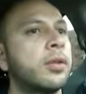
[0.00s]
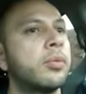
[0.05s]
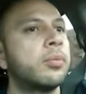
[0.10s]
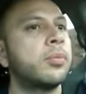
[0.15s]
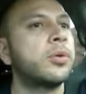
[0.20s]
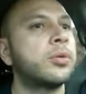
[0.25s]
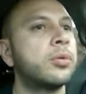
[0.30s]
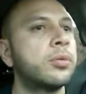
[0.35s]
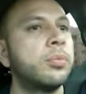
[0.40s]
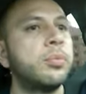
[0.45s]

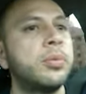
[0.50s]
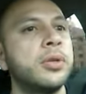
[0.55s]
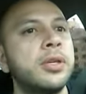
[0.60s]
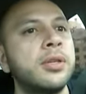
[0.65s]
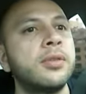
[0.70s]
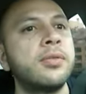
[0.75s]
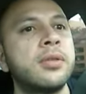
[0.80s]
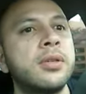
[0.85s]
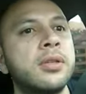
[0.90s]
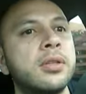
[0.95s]
most
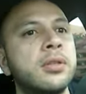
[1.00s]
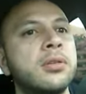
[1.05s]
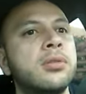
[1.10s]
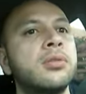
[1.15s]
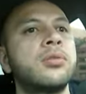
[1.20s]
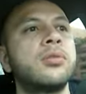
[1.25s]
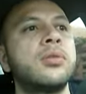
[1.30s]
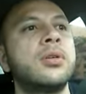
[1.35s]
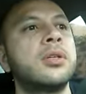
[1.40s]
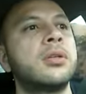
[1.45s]
beefs in the
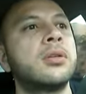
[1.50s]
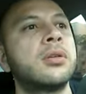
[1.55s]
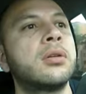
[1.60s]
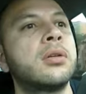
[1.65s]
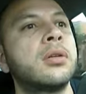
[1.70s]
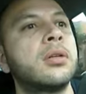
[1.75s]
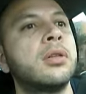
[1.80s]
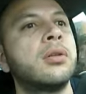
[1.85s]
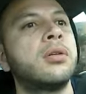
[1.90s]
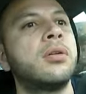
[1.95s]
streets are
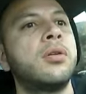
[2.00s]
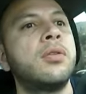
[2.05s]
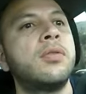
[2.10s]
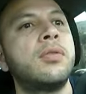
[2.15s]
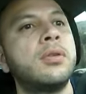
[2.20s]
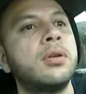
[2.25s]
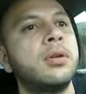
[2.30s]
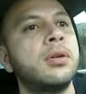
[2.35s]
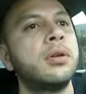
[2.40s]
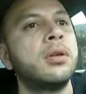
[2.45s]
either
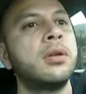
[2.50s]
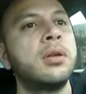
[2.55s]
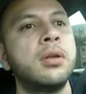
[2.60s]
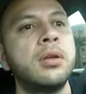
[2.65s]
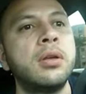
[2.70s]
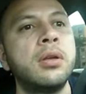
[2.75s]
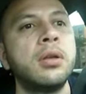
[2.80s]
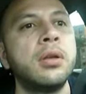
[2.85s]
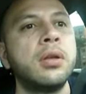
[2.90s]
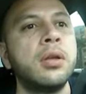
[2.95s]
over,
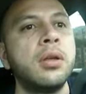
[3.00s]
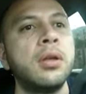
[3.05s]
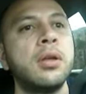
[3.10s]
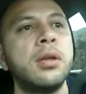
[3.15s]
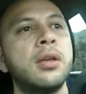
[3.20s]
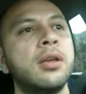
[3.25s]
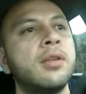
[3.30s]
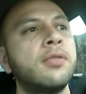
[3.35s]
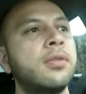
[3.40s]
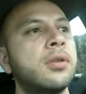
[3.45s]

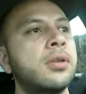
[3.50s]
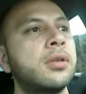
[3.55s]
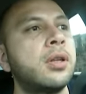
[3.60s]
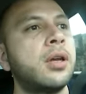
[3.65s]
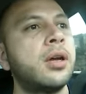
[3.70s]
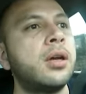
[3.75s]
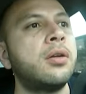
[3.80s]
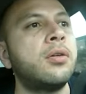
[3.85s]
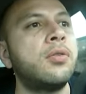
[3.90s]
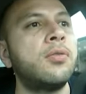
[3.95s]
if it's
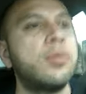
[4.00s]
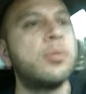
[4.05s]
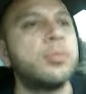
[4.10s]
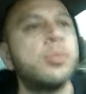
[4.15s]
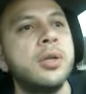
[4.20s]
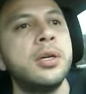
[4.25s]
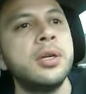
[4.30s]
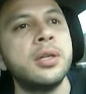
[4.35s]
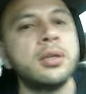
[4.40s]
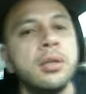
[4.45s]
not over
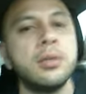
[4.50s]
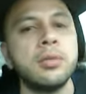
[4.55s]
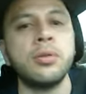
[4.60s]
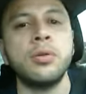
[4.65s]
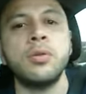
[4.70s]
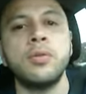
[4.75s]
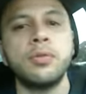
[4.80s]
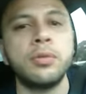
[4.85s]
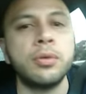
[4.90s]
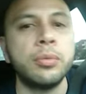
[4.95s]
money, it's
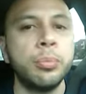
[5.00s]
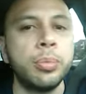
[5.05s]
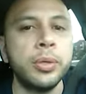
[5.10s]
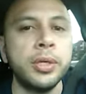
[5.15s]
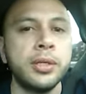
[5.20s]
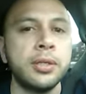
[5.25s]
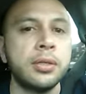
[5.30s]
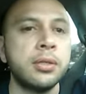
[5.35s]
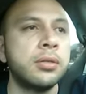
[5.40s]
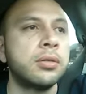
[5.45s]
over a
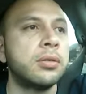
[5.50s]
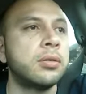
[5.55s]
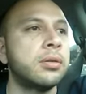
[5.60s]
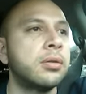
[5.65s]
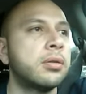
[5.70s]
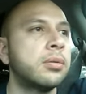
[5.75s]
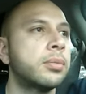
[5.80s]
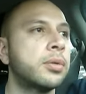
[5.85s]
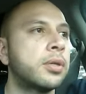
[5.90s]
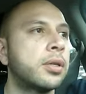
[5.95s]
bitch, you know
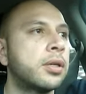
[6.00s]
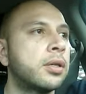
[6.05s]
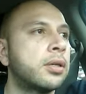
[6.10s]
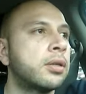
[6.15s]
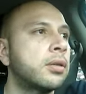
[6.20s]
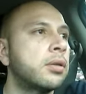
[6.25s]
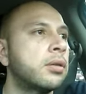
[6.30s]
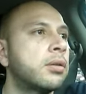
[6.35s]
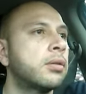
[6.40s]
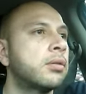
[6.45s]
what I'm
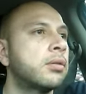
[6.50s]
saying?